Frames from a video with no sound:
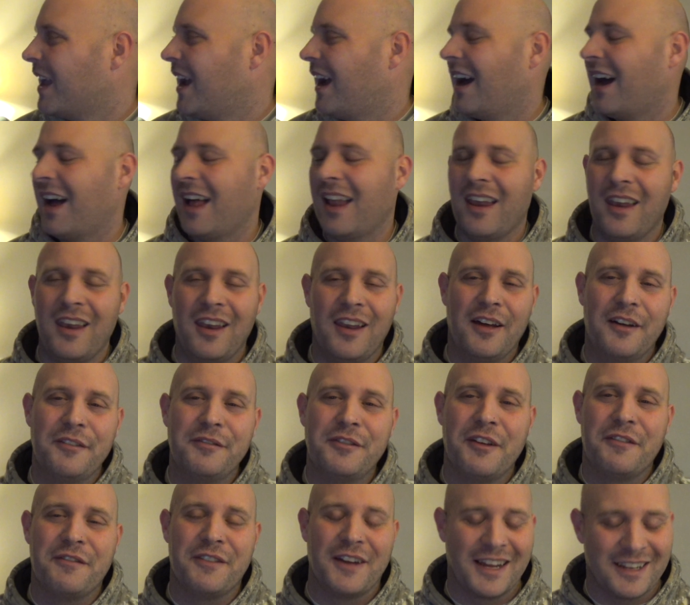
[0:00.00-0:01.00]
I love
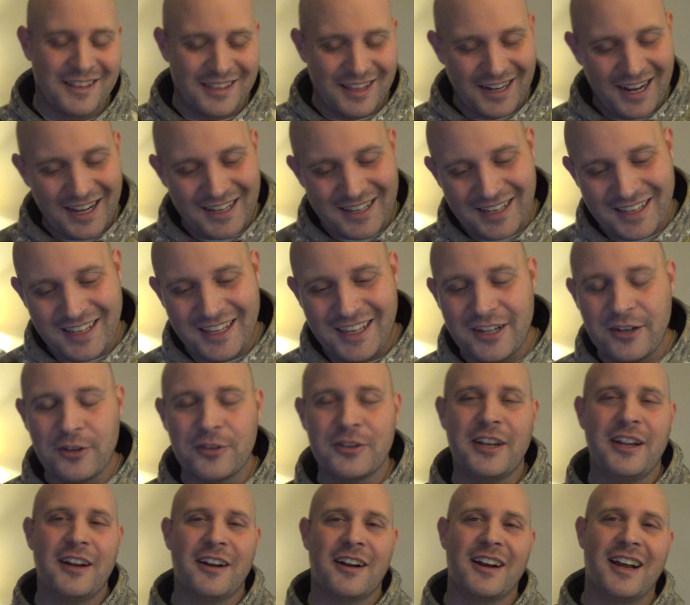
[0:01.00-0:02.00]
the fact that I can get on
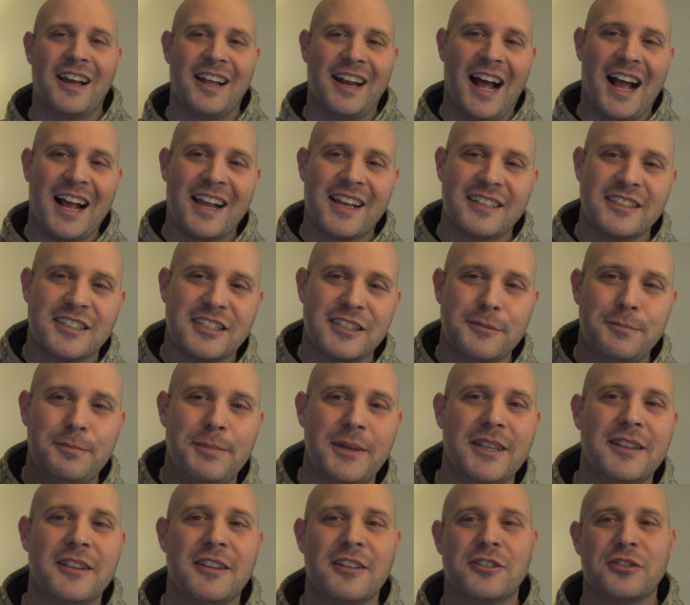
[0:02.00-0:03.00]
here and I can
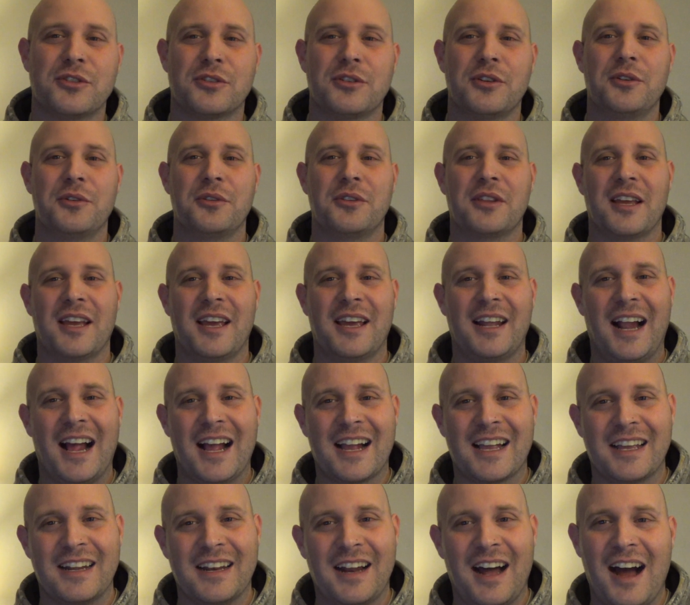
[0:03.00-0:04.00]
spit the truth and I
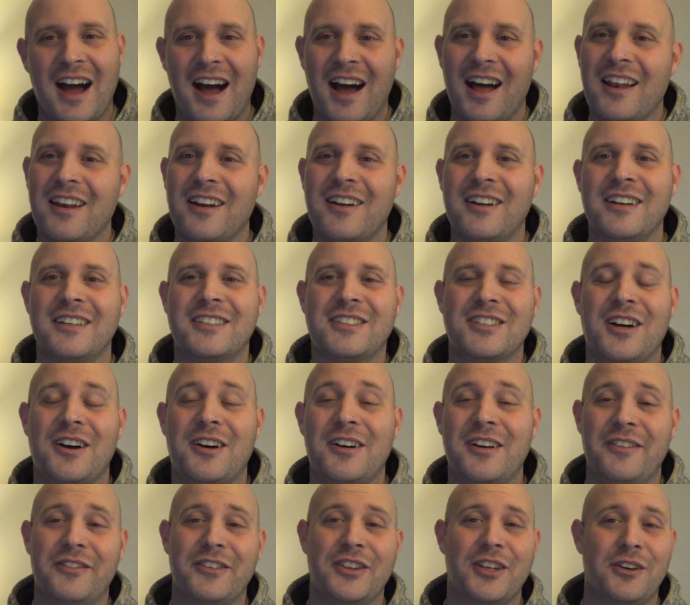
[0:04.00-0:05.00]
can holler at
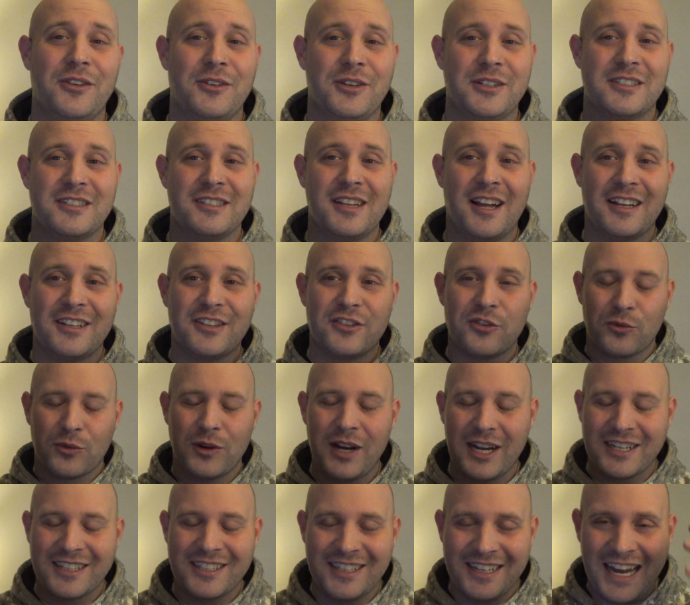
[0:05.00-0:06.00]
y'all, even though it's not
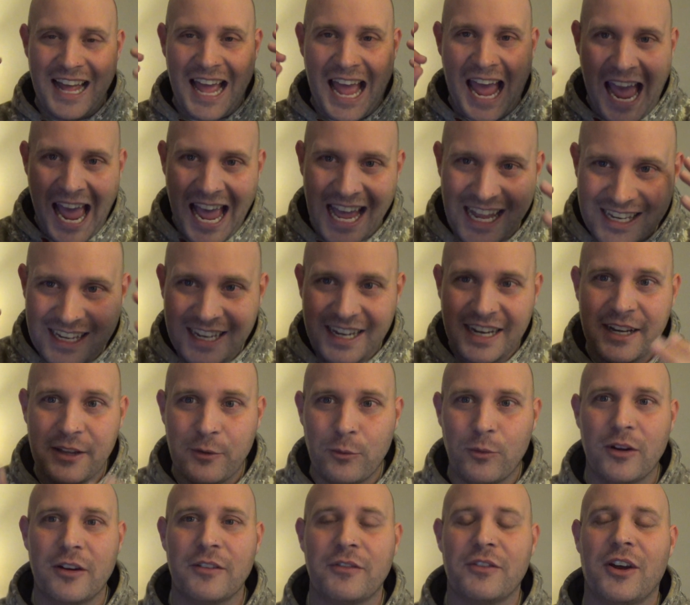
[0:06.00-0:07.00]
directed at any
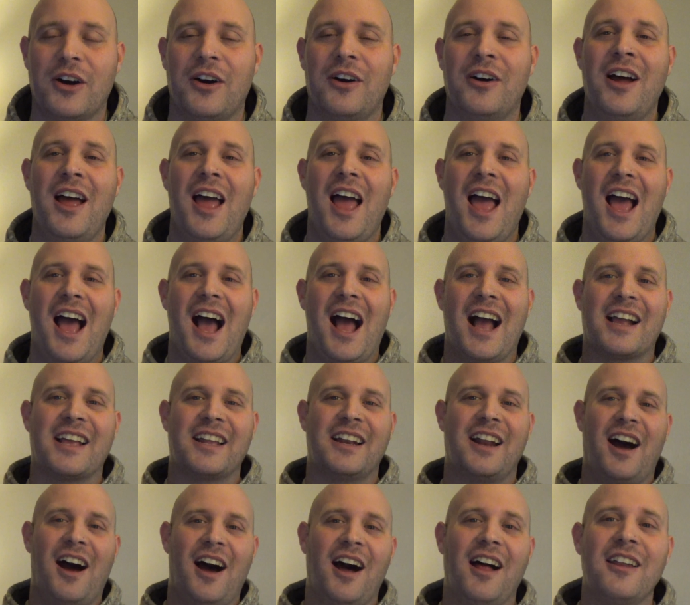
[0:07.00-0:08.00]
one of y'all. I can
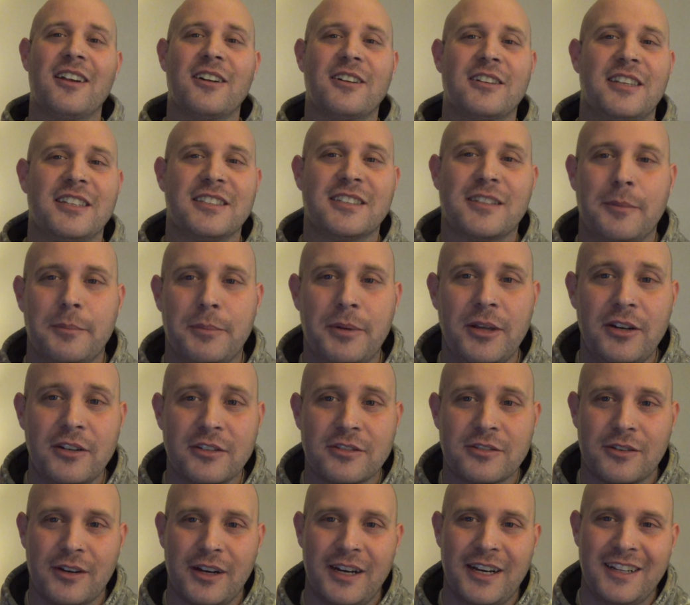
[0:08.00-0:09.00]
holler at this computer
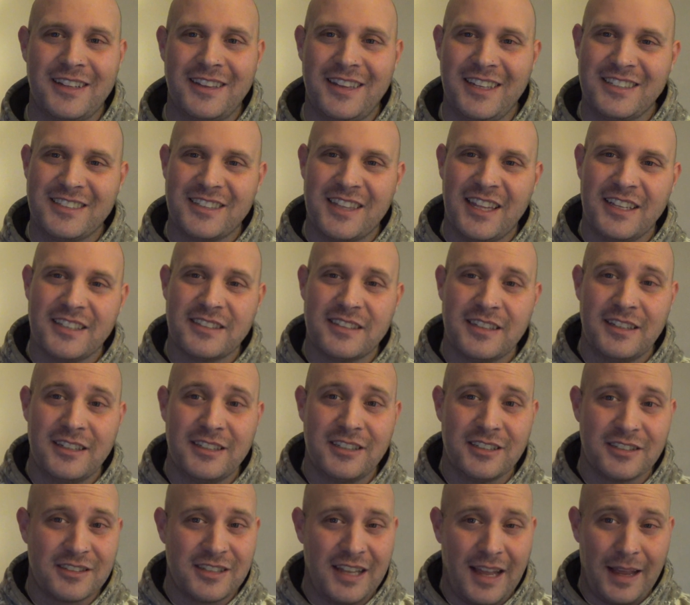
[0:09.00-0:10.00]
screen at these things that
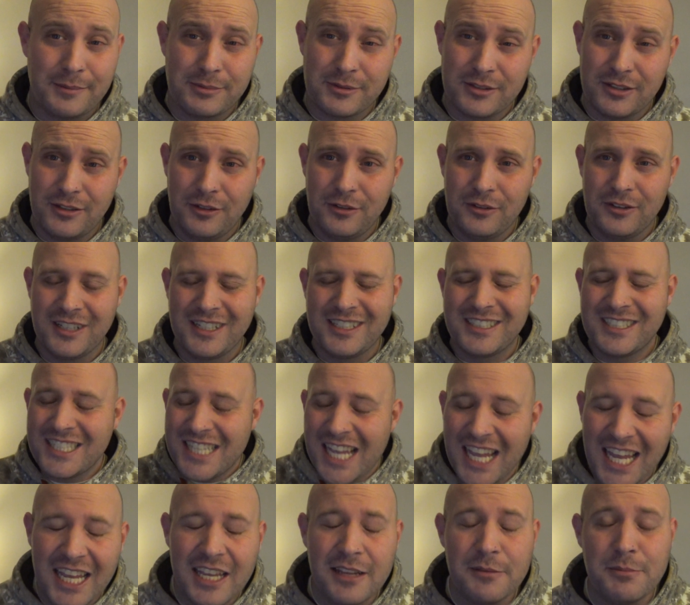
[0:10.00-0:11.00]
just absolutely
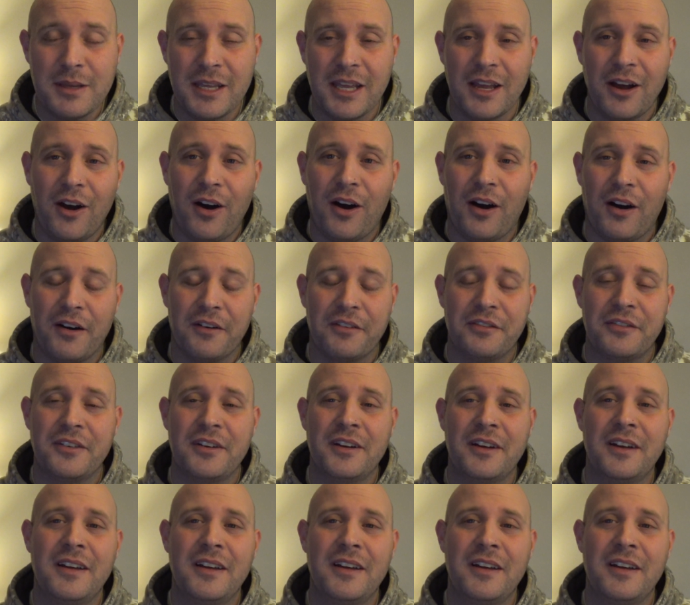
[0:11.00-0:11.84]
tick me off.